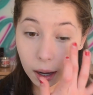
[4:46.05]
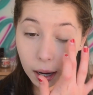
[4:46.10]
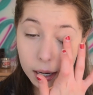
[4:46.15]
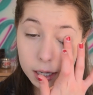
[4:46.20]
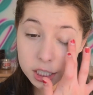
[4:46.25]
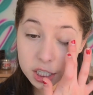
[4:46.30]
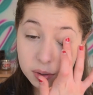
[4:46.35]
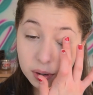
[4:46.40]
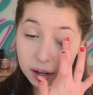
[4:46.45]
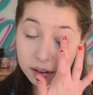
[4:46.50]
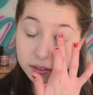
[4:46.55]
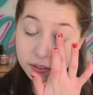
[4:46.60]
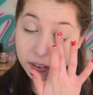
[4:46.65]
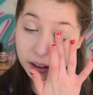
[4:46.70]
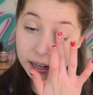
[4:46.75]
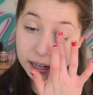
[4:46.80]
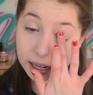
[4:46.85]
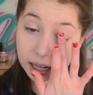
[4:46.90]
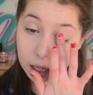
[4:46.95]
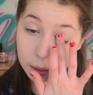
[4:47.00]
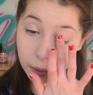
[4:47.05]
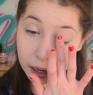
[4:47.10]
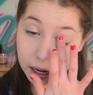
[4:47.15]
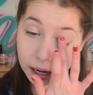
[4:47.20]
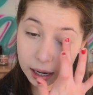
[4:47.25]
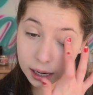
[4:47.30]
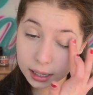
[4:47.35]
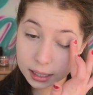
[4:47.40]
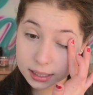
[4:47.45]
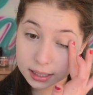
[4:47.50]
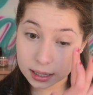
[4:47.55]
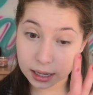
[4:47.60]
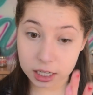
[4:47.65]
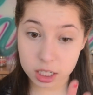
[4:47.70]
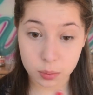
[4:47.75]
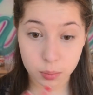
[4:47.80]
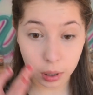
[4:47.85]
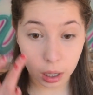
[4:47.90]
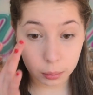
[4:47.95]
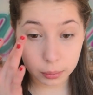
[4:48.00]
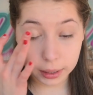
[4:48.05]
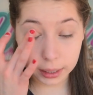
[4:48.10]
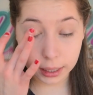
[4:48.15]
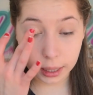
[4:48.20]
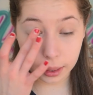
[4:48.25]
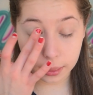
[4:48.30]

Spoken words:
I do have veining in my eyes that I should probably